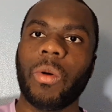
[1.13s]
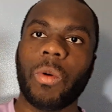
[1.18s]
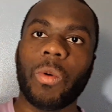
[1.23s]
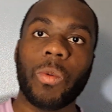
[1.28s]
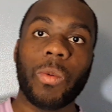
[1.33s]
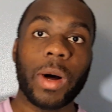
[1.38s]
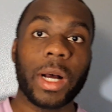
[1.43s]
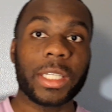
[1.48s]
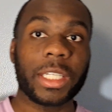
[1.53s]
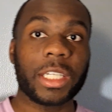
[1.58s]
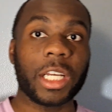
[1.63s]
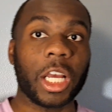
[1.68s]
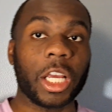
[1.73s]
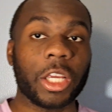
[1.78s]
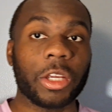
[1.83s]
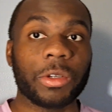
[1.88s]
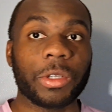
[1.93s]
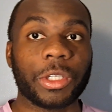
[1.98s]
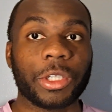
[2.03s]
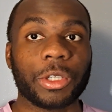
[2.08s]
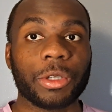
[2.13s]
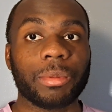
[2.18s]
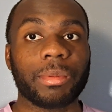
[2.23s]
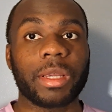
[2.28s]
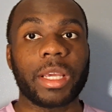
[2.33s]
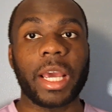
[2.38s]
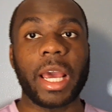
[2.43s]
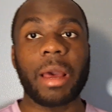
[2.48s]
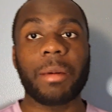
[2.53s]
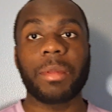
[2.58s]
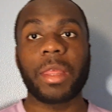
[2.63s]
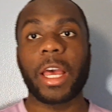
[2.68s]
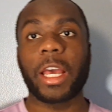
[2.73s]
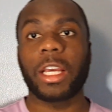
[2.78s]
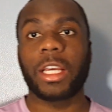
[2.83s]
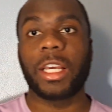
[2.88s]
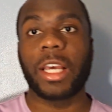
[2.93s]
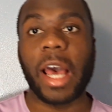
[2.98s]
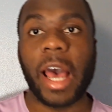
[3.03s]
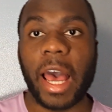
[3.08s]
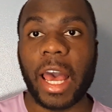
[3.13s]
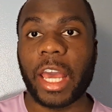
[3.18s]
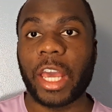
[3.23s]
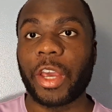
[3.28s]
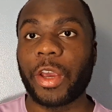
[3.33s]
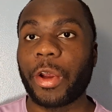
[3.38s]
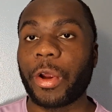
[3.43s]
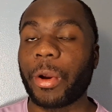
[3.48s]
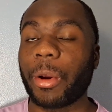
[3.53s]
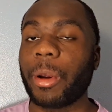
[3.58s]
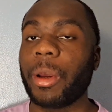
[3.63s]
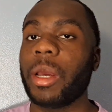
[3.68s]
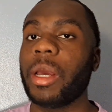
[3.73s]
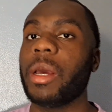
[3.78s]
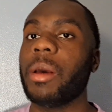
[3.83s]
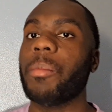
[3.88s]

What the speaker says: What's up, YouTube? Cam, that guy here,